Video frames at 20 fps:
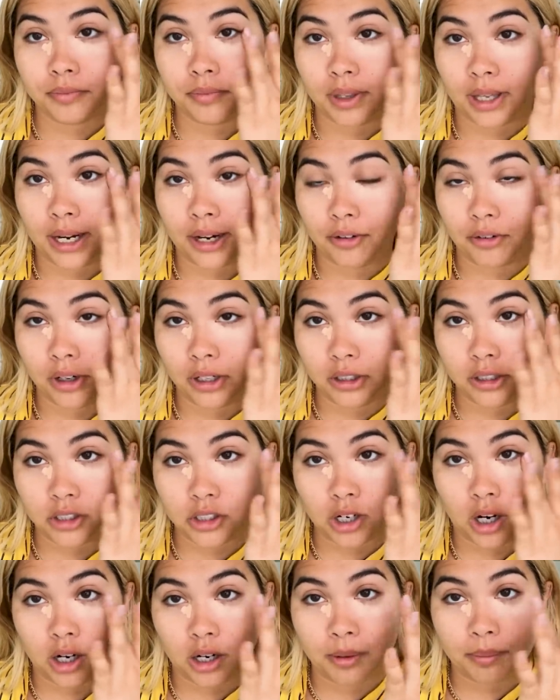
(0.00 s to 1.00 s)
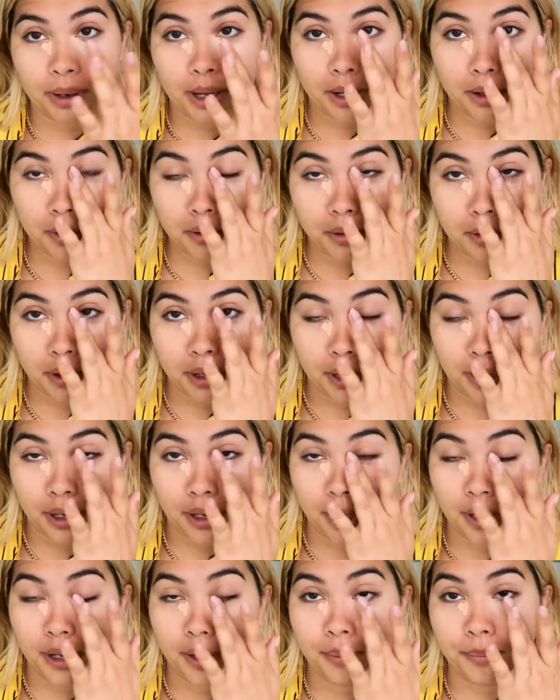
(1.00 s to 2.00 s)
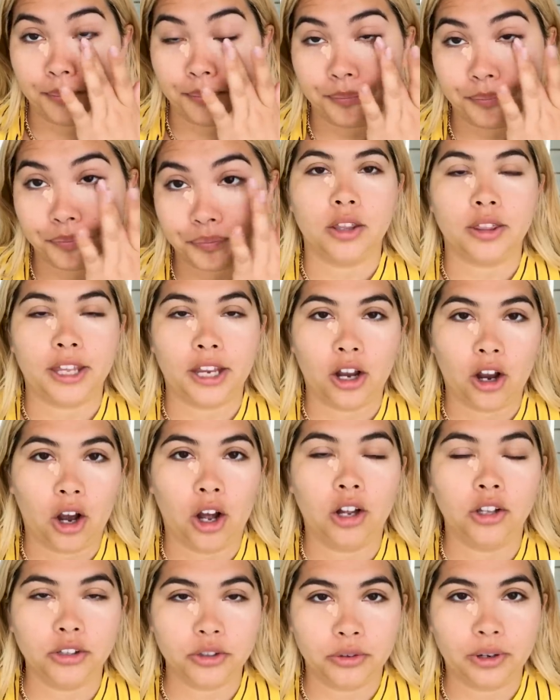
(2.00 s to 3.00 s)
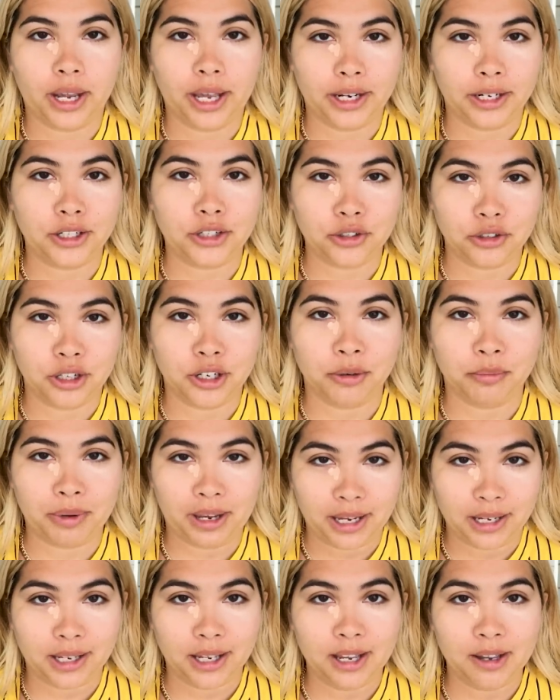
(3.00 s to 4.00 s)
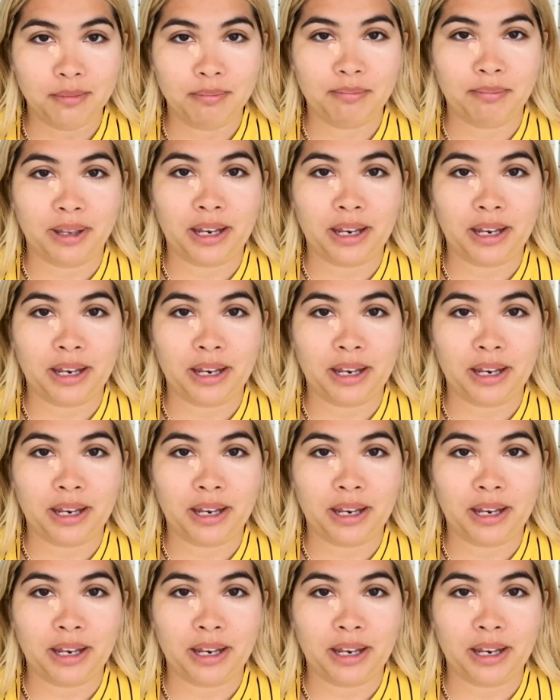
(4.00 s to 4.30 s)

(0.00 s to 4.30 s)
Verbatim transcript: that I rarely talk about, and they all knew how to do their makeup,